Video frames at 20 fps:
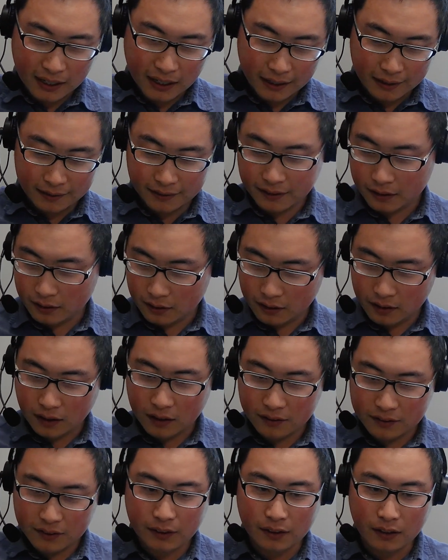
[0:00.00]
in the
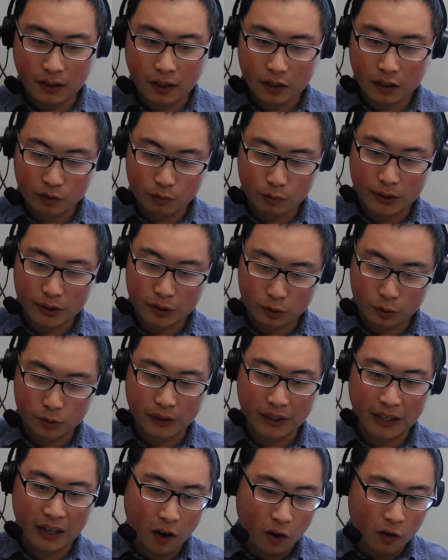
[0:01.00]
I think uh, if we
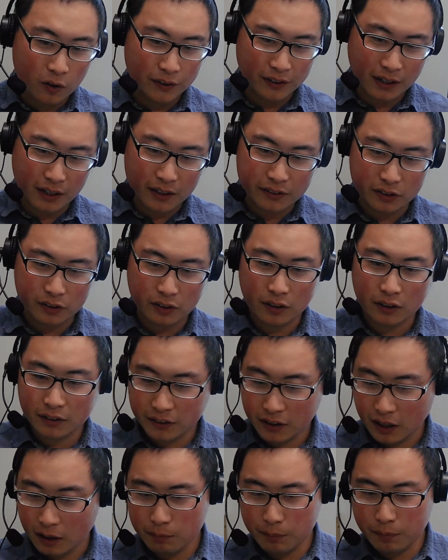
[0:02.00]
include all the other
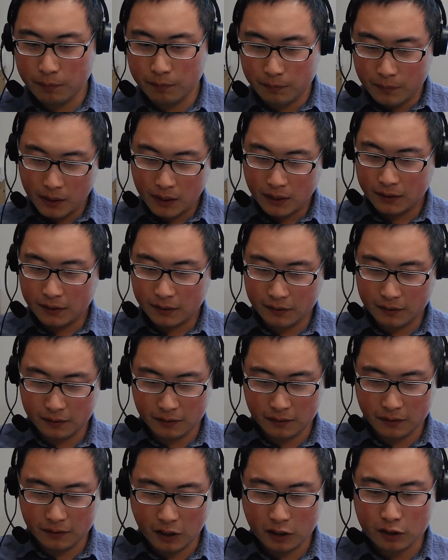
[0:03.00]
non
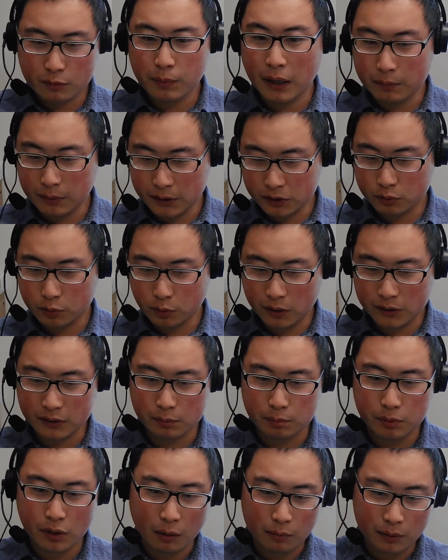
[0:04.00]
not published ones,
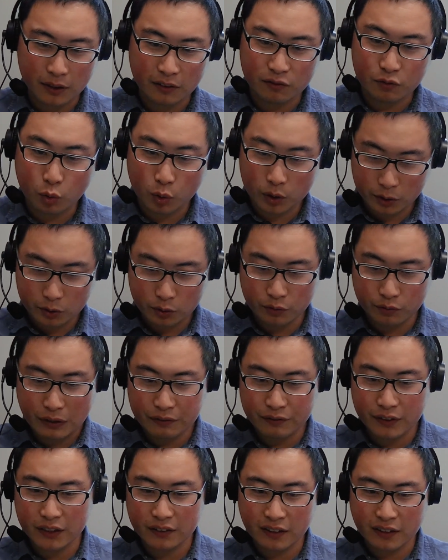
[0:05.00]
probably forty to
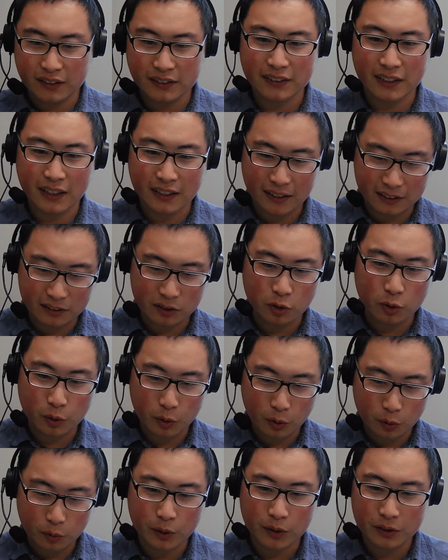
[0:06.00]
fifty diets that
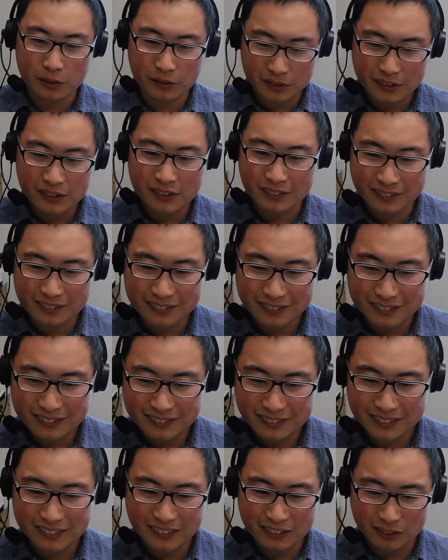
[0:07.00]
total we used.
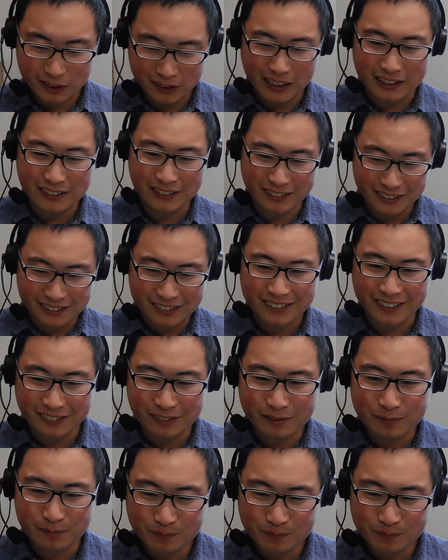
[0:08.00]
Very cool. We tested. Yeah.